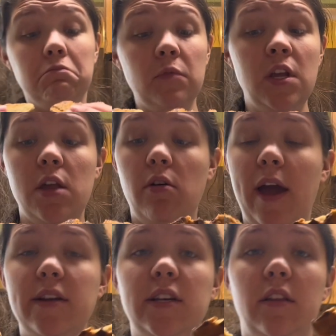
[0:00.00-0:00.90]
Yeah, you
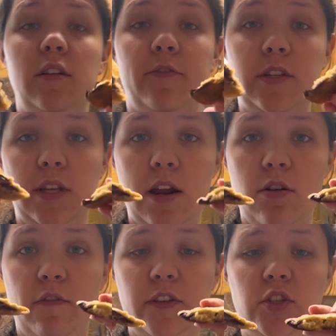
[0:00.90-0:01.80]
can tell the difference. I don't
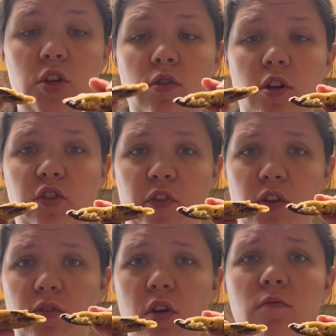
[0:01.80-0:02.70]
know if it's too close for you.
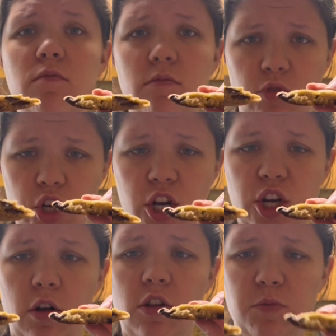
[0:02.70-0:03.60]
Don't judge
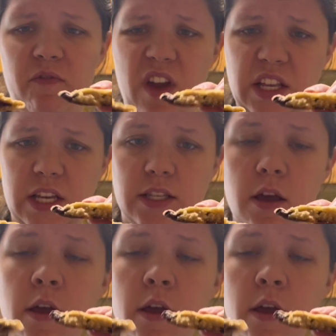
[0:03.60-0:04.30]
how close my face is.